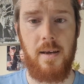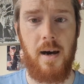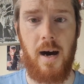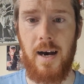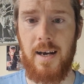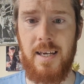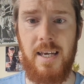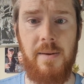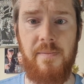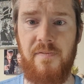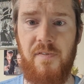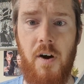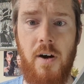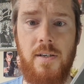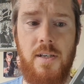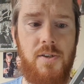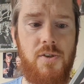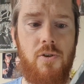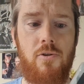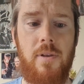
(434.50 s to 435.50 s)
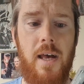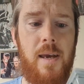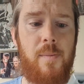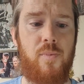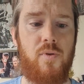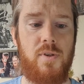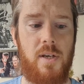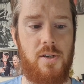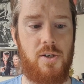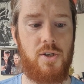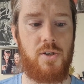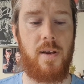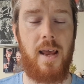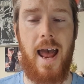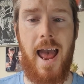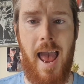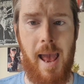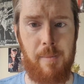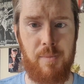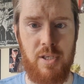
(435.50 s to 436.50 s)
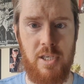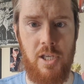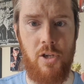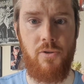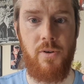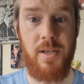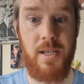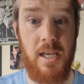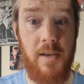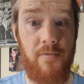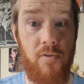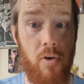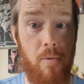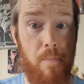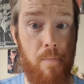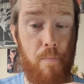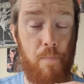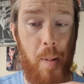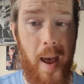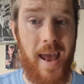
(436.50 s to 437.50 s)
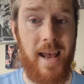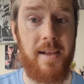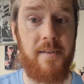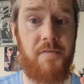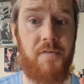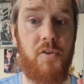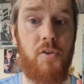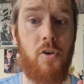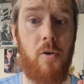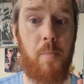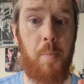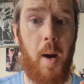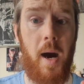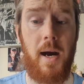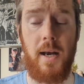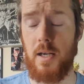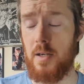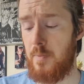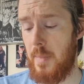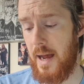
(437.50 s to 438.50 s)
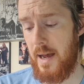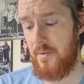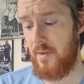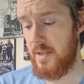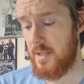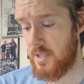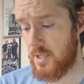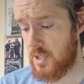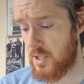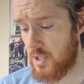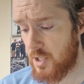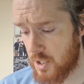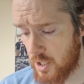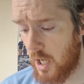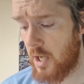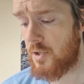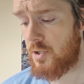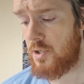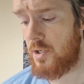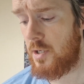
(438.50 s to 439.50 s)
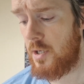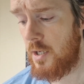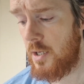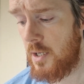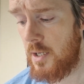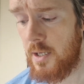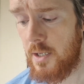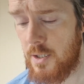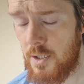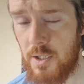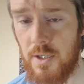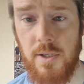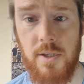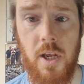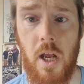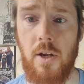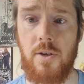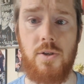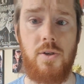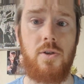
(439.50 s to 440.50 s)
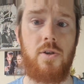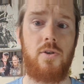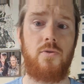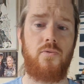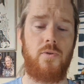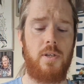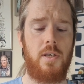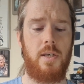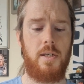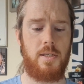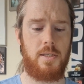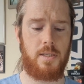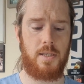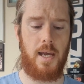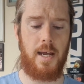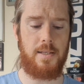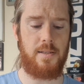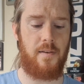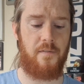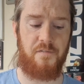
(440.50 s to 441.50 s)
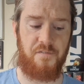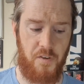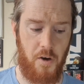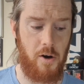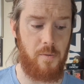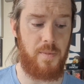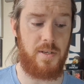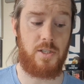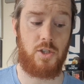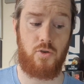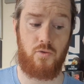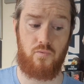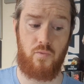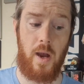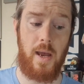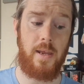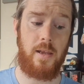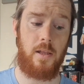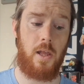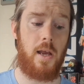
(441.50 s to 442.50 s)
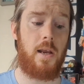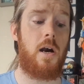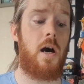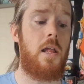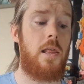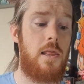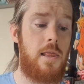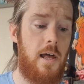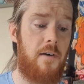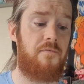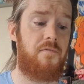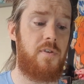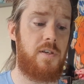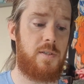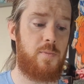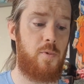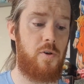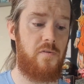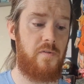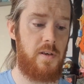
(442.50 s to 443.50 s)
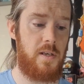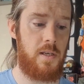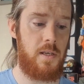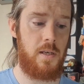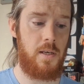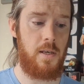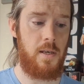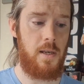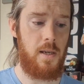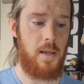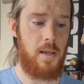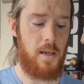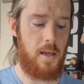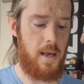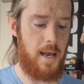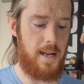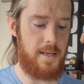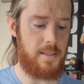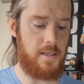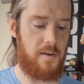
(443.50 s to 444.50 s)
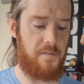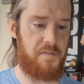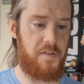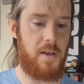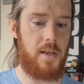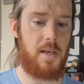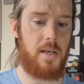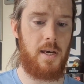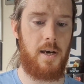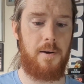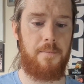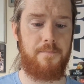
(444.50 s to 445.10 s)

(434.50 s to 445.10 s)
I keep finding new labels that just absolutely give you bang for your buck, man. It's such a good release. And the film is great. Like, I love this movie. And I think...